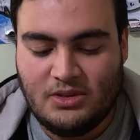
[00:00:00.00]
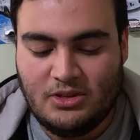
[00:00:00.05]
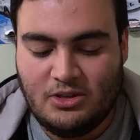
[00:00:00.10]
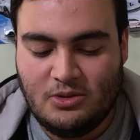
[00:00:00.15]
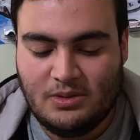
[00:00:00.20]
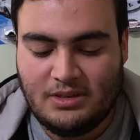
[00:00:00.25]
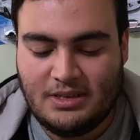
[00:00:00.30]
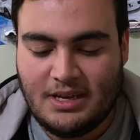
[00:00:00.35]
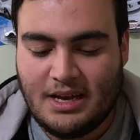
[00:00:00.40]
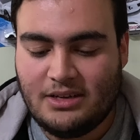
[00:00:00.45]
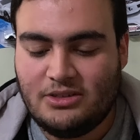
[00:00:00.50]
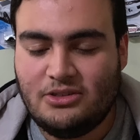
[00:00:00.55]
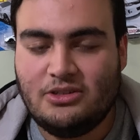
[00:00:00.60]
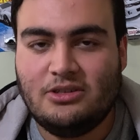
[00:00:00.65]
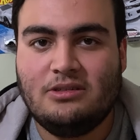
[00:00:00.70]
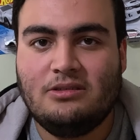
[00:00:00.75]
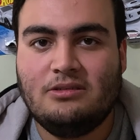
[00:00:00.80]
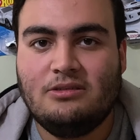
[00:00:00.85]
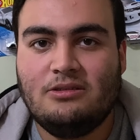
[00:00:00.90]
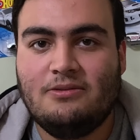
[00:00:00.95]
You
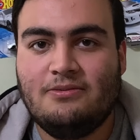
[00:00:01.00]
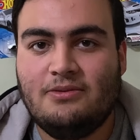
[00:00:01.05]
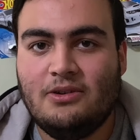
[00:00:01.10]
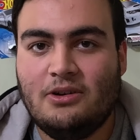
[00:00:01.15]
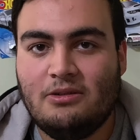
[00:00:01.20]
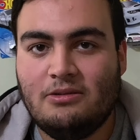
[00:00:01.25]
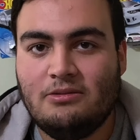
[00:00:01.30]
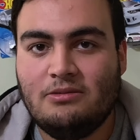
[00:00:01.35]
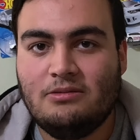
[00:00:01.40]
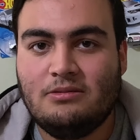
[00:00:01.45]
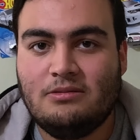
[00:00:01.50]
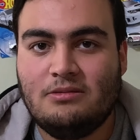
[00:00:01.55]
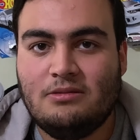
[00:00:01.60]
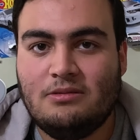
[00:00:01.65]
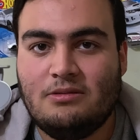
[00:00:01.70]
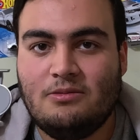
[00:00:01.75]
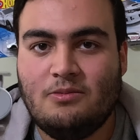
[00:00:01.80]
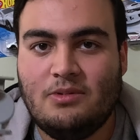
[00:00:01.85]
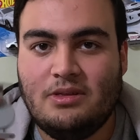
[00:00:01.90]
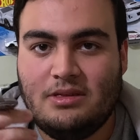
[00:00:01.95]
attach your phone
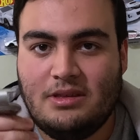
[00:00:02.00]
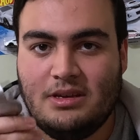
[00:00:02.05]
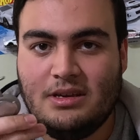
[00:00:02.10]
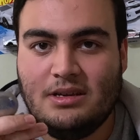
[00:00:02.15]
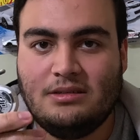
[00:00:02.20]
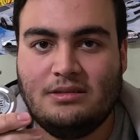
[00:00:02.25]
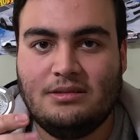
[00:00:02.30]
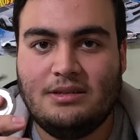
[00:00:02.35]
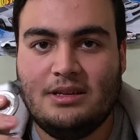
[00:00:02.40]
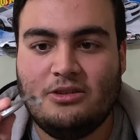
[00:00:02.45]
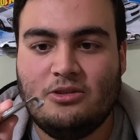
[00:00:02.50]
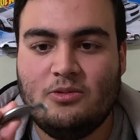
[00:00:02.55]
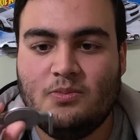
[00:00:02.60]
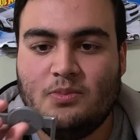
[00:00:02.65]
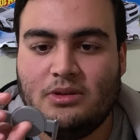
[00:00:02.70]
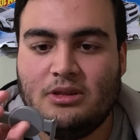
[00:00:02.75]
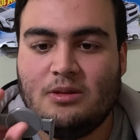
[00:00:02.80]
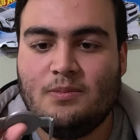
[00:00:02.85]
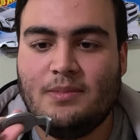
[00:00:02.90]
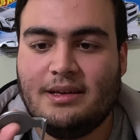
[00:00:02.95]
with this, like you
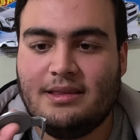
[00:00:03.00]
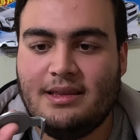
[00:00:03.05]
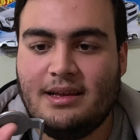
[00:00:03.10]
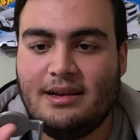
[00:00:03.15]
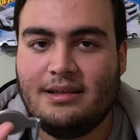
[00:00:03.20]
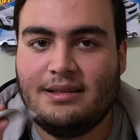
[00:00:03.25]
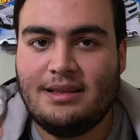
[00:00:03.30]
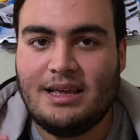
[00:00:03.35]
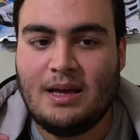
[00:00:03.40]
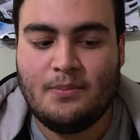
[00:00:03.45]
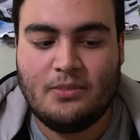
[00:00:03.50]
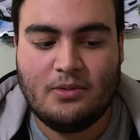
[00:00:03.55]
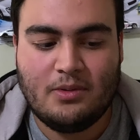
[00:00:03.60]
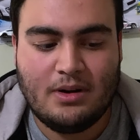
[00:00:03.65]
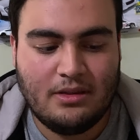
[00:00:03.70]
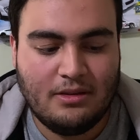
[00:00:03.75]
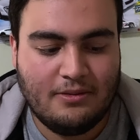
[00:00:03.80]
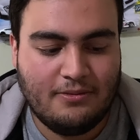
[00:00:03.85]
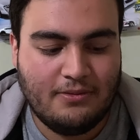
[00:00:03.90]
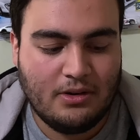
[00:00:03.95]
put the magnetic clamp
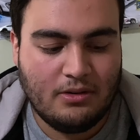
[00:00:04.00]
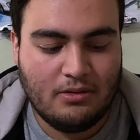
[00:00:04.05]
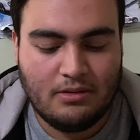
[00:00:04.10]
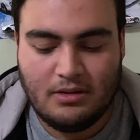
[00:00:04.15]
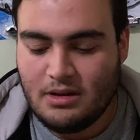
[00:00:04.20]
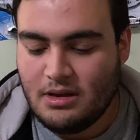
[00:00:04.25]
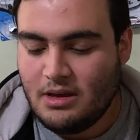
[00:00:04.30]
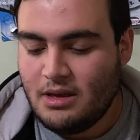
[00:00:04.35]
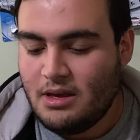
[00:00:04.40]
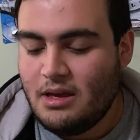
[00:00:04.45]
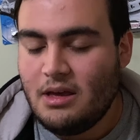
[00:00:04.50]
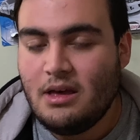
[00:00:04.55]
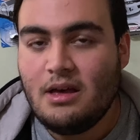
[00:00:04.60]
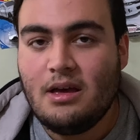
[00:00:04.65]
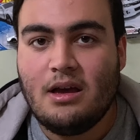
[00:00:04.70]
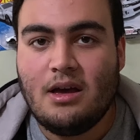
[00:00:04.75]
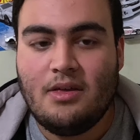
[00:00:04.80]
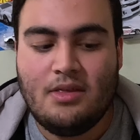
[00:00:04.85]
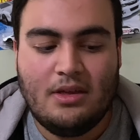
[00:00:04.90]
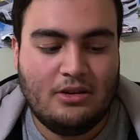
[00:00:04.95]
around the phone,
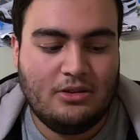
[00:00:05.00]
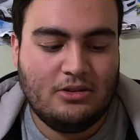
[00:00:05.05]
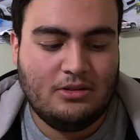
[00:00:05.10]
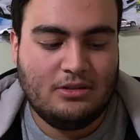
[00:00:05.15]
and then you